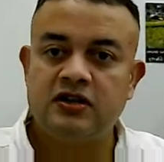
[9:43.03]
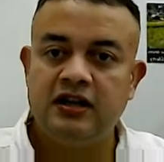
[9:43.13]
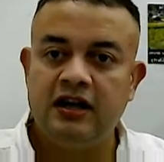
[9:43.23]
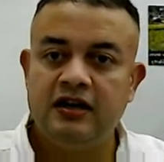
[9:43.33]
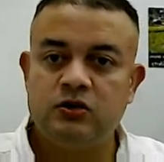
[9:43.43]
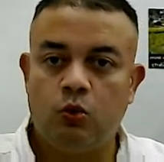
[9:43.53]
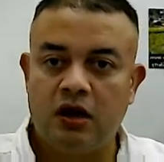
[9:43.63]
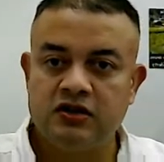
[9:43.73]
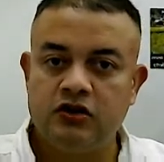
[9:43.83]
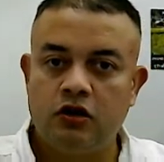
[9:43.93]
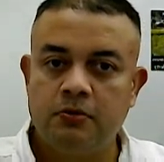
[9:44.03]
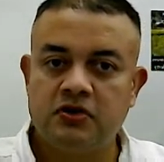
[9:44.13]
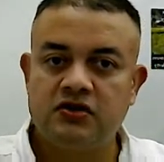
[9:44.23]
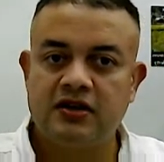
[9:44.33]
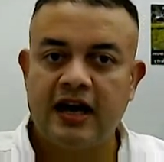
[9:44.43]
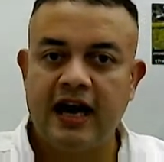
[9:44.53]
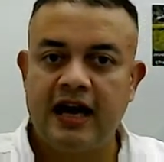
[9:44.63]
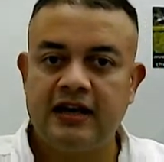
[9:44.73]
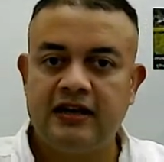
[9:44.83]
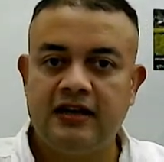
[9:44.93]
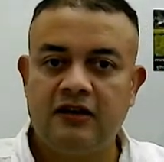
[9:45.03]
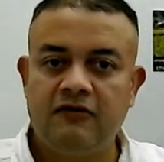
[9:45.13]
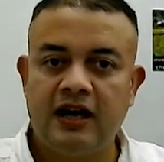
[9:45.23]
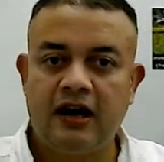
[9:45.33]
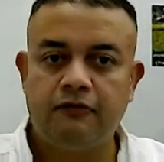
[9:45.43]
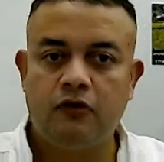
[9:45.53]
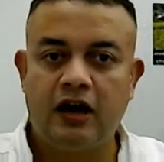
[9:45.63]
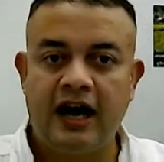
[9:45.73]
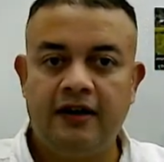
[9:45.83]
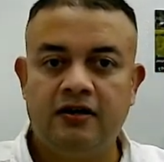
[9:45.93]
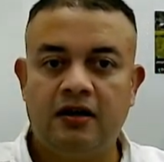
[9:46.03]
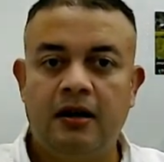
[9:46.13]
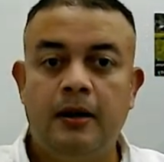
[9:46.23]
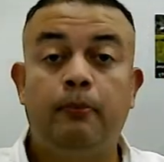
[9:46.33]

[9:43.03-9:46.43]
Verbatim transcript: here it is one synonymous and here we have got another